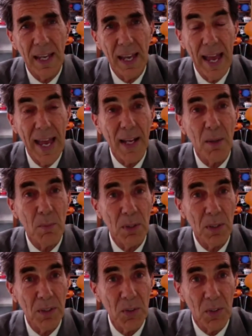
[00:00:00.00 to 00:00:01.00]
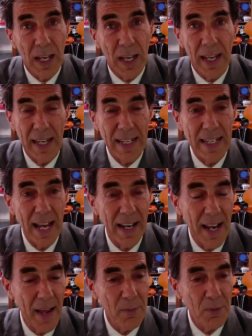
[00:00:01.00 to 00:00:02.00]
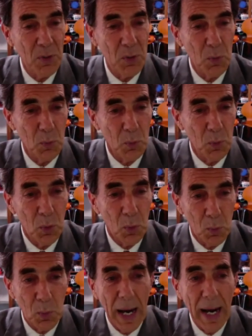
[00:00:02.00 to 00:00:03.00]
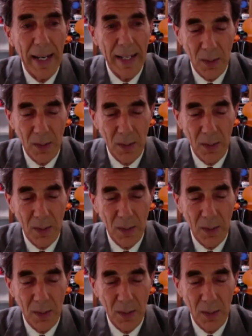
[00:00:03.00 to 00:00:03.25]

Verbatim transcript: animals and not have to ride a